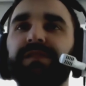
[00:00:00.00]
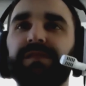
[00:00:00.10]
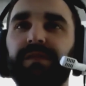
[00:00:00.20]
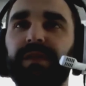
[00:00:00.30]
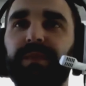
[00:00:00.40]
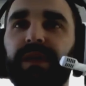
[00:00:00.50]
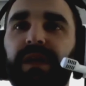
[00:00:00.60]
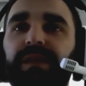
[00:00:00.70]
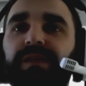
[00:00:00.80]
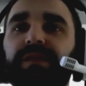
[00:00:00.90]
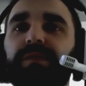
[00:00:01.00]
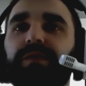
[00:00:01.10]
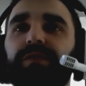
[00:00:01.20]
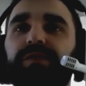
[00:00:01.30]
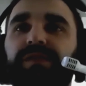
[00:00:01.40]
our API, this is how
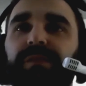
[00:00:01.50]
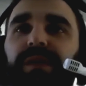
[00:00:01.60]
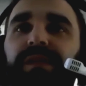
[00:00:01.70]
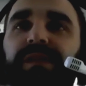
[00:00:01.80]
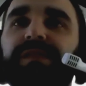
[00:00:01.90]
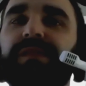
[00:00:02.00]
you use it, but these are the